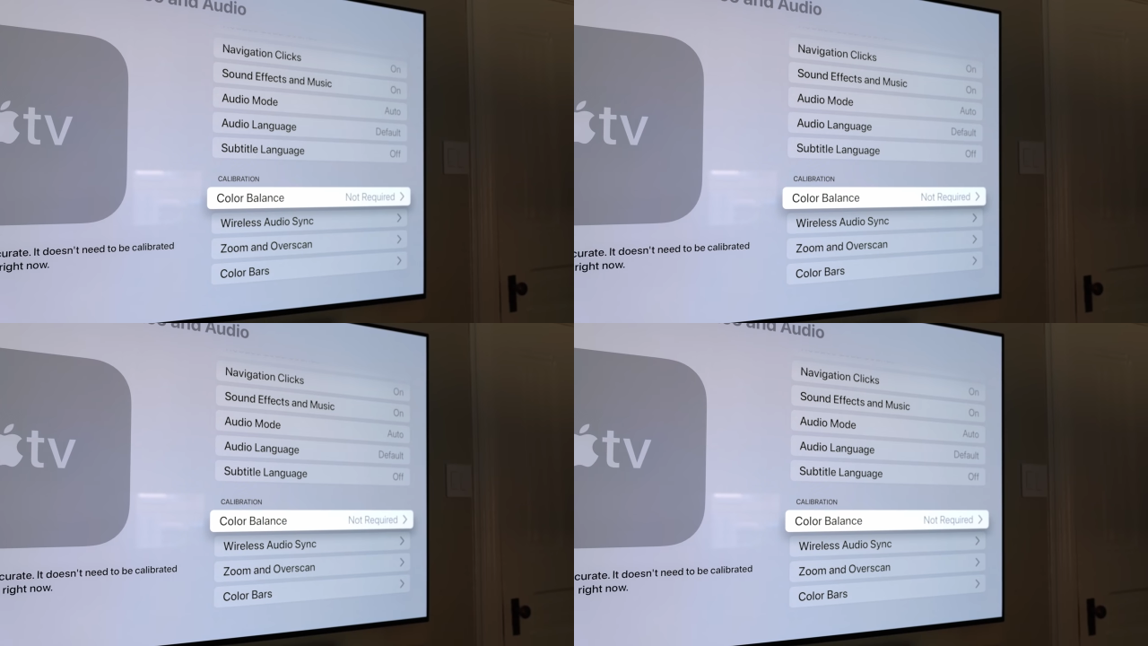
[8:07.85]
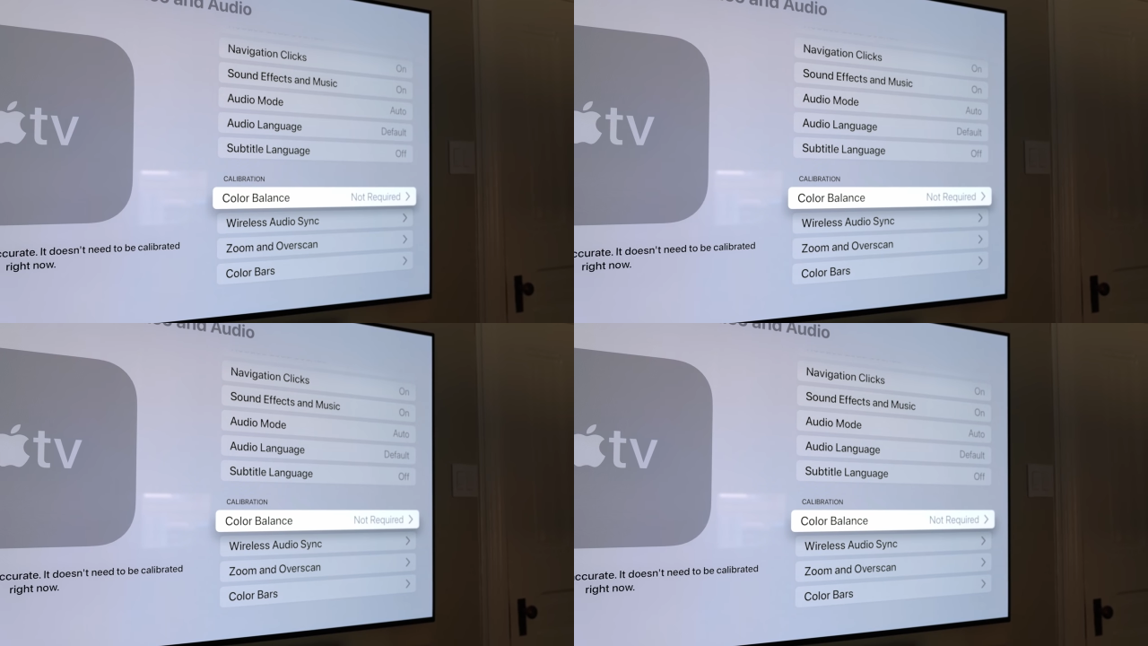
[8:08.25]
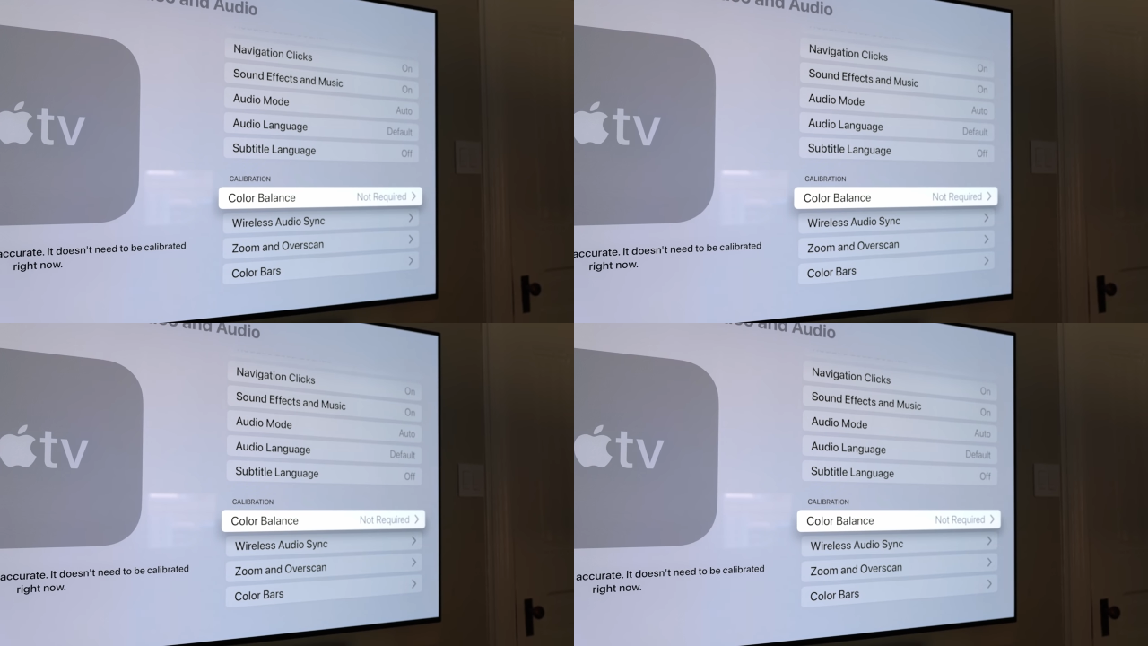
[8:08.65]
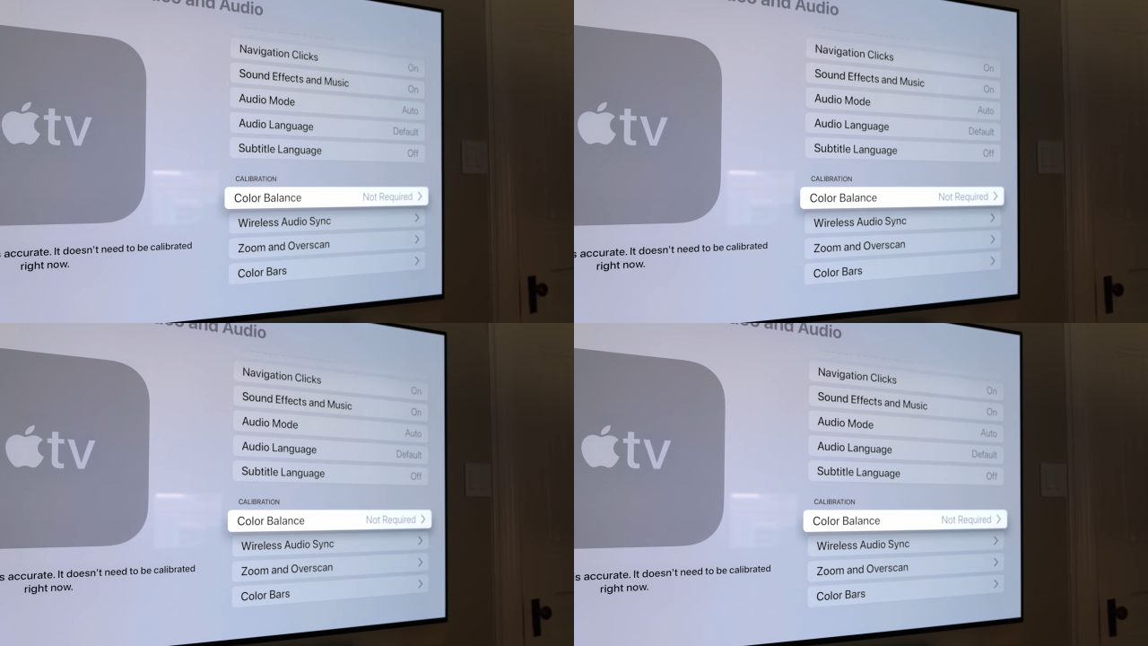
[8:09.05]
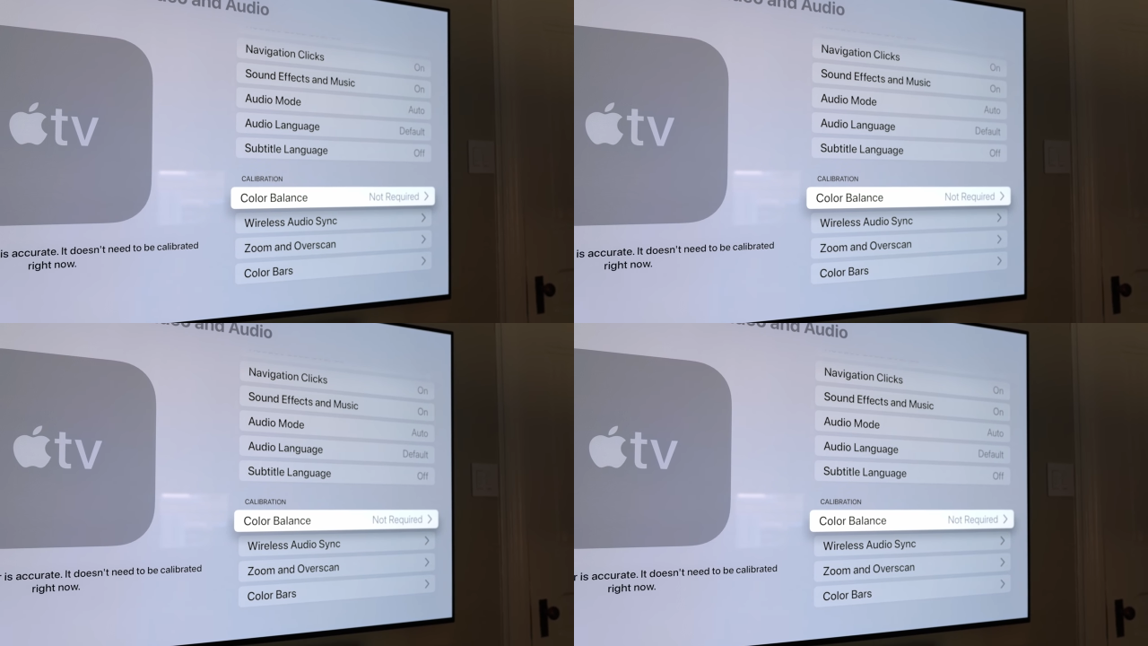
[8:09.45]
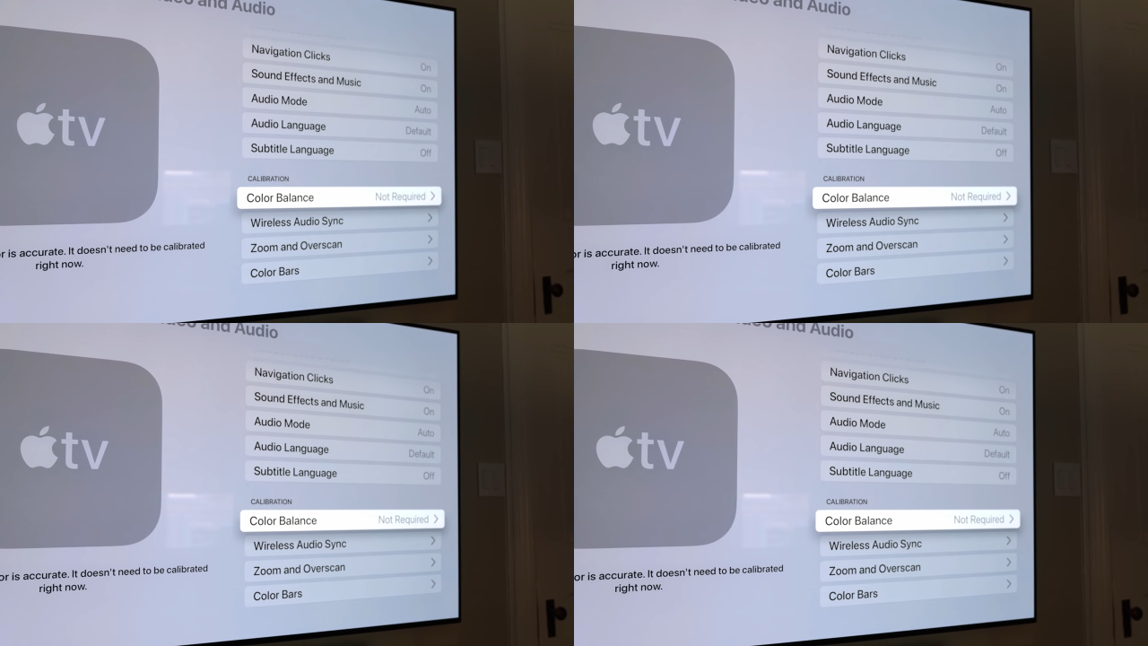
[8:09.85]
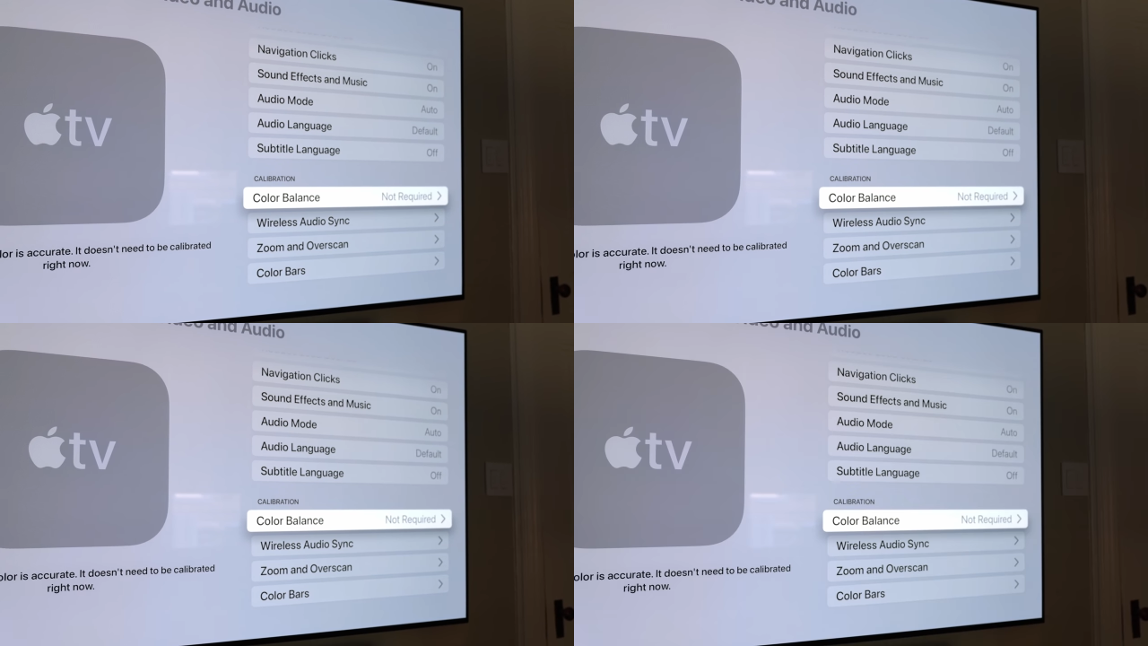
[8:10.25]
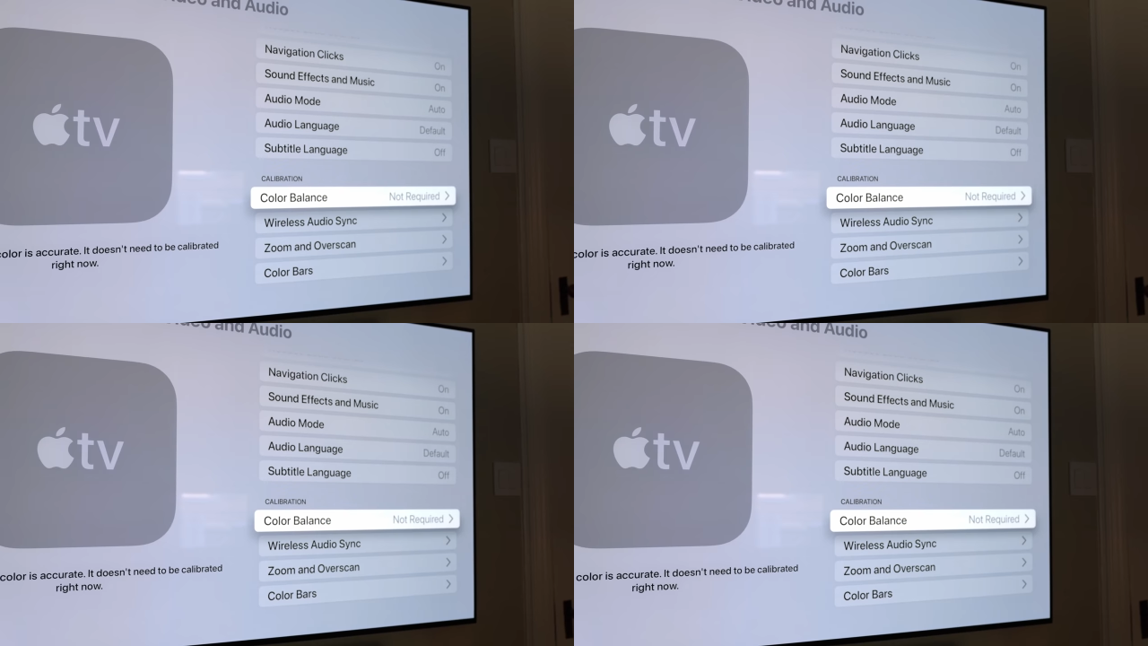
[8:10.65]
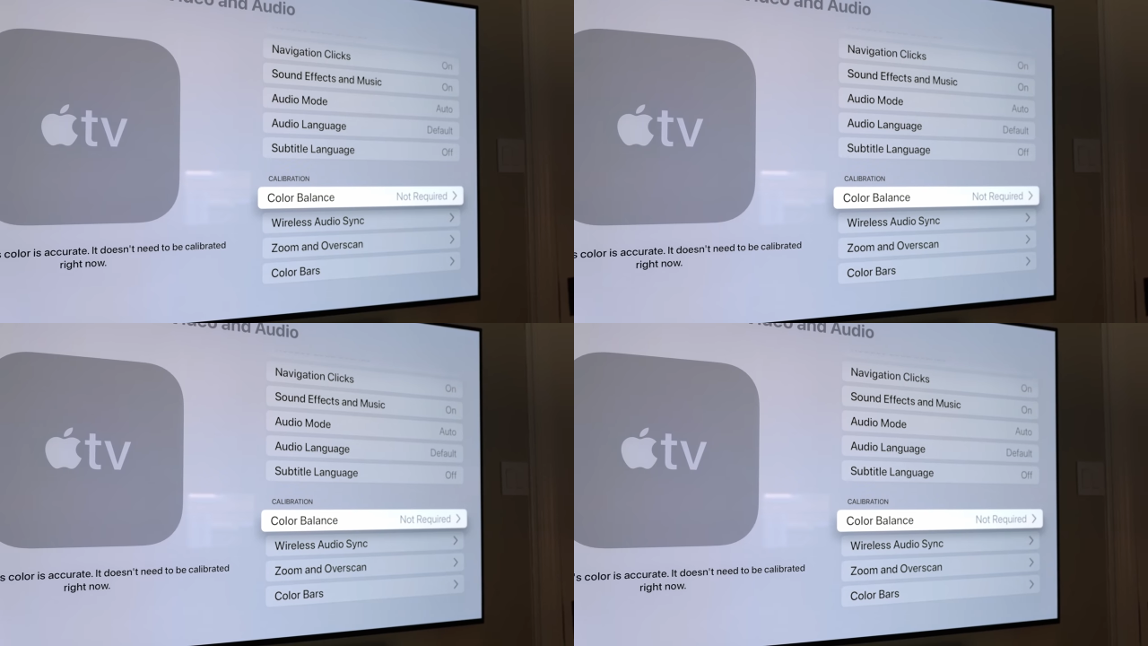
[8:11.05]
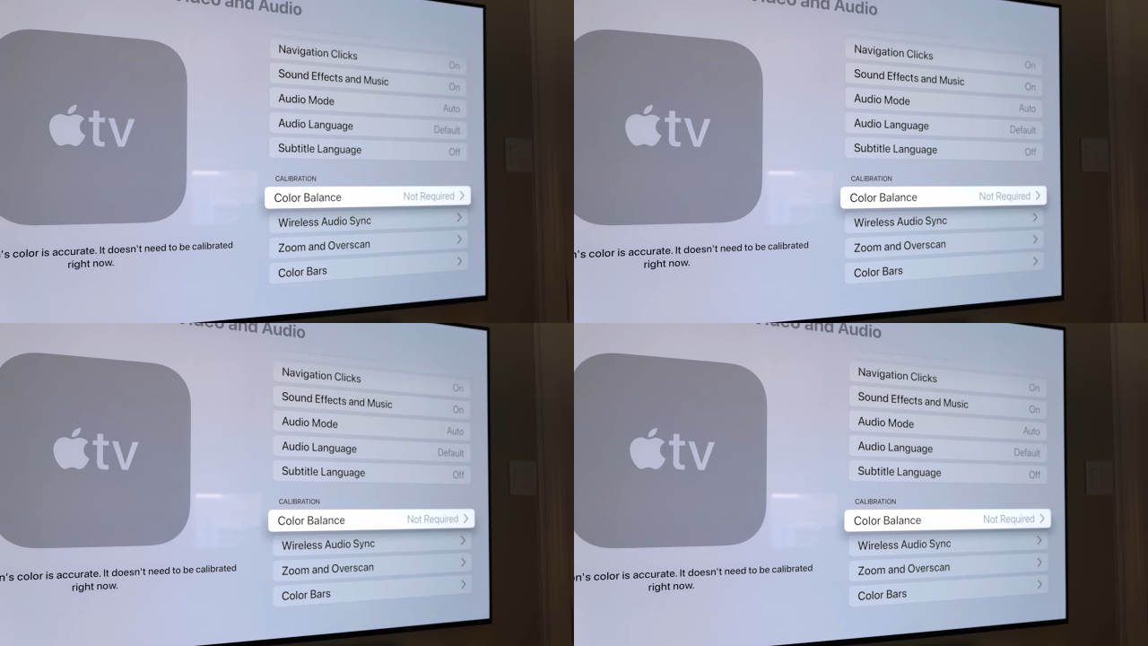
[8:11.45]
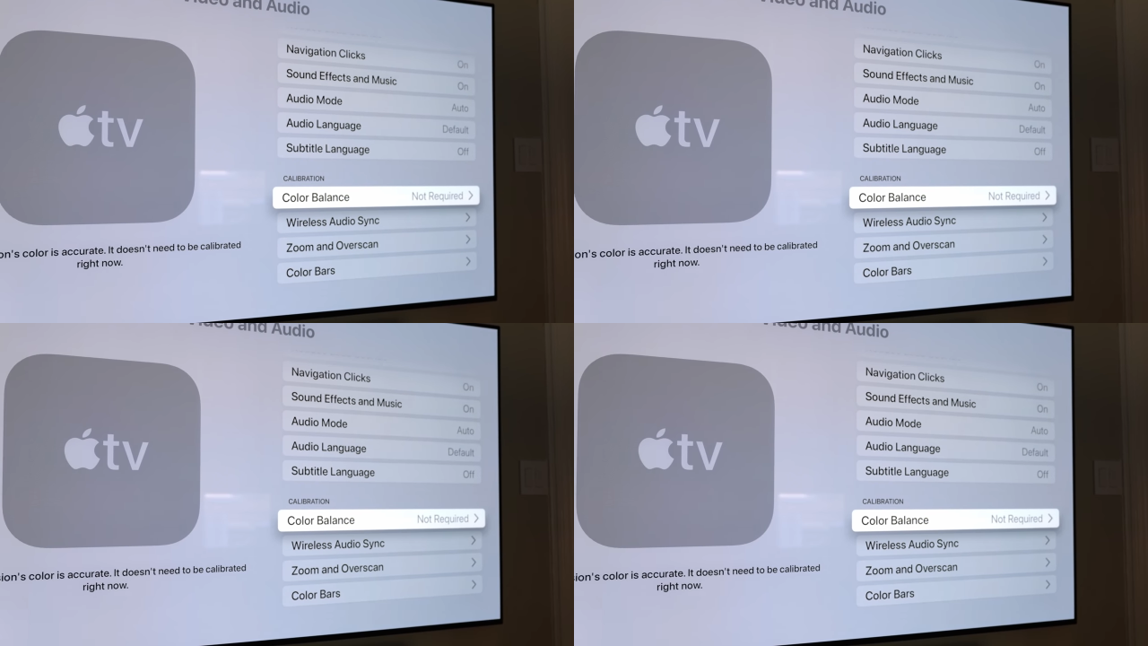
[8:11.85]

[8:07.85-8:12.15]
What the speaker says: No face is visible, so there are no lips to read.